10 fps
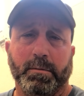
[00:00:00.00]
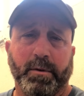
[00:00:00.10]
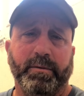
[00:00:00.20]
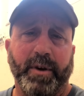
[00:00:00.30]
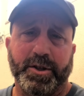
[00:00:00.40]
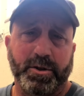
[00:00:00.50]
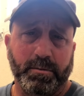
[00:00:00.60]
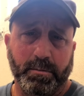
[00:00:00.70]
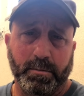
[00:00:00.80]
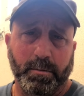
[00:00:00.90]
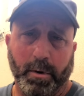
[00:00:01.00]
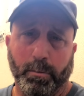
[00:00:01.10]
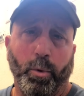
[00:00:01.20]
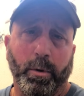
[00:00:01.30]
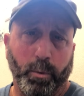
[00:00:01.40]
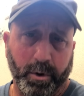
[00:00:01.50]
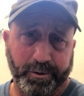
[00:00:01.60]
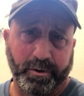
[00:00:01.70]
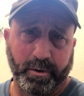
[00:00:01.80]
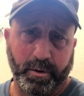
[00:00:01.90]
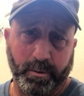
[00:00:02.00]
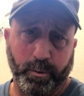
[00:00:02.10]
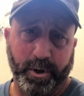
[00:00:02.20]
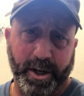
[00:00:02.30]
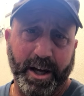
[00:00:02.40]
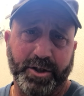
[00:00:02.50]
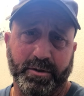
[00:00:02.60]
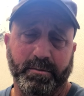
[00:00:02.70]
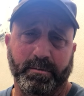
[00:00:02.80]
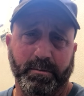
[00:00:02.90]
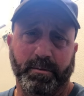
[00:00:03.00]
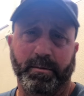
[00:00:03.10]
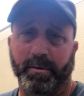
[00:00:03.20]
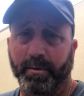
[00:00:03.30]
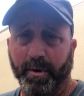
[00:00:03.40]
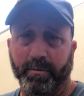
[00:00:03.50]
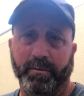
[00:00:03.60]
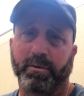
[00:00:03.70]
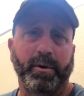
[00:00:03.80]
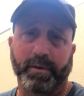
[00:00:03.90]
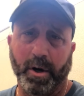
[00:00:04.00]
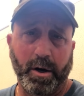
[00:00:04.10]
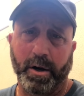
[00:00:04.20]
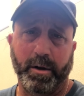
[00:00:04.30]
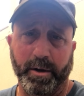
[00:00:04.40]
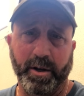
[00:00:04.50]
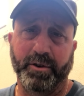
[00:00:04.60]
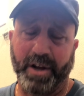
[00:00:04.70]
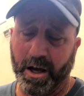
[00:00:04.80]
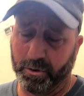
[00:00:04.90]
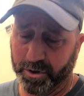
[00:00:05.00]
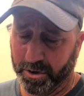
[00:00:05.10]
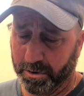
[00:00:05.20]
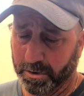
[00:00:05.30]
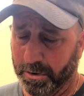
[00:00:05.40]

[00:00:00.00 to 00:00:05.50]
confession on more than once, one occasion, in front of God in His house.